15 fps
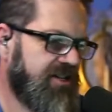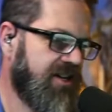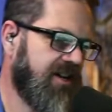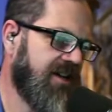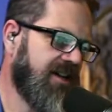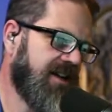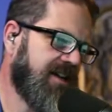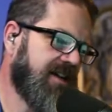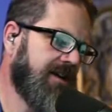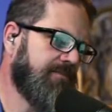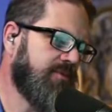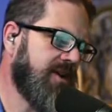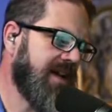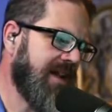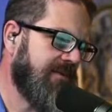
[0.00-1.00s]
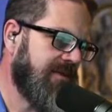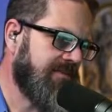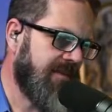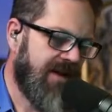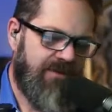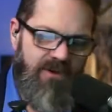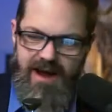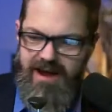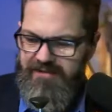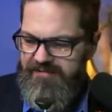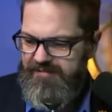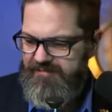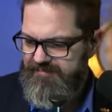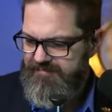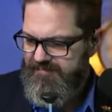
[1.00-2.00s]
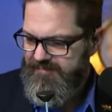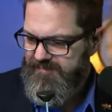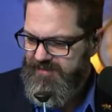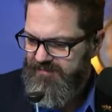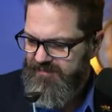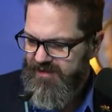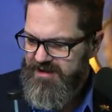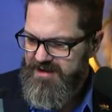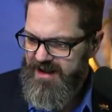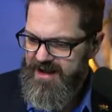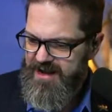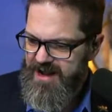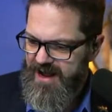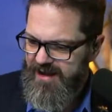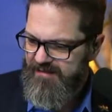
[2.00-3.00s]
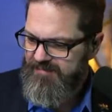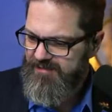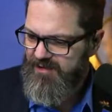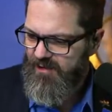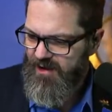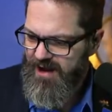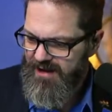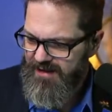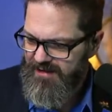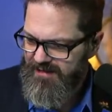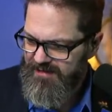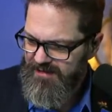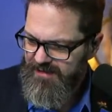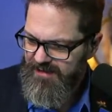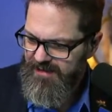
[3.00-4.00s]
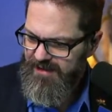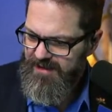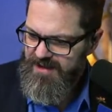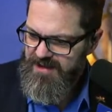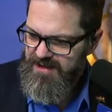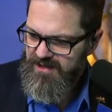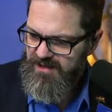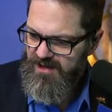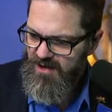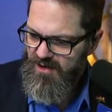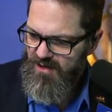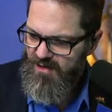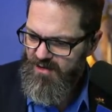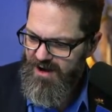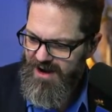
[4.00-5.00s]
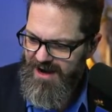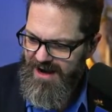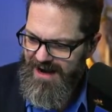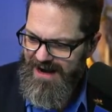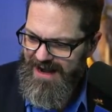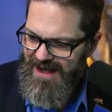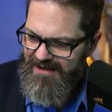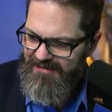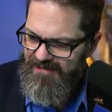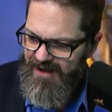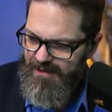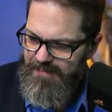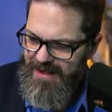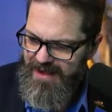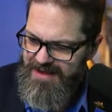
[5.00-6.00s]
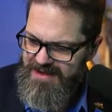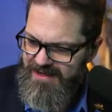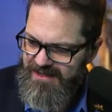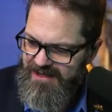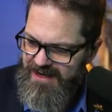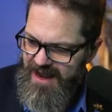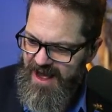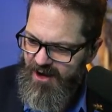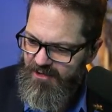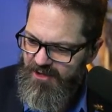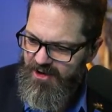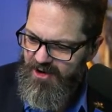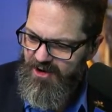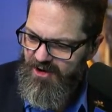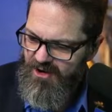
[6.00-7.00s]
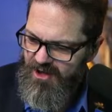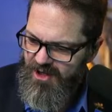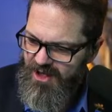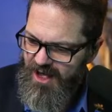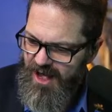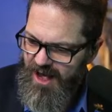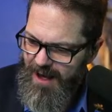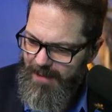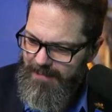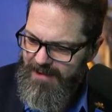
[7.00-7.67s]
Cabrini with my wife. It was a fun date night. It was great. So I have opinions now that are, I'm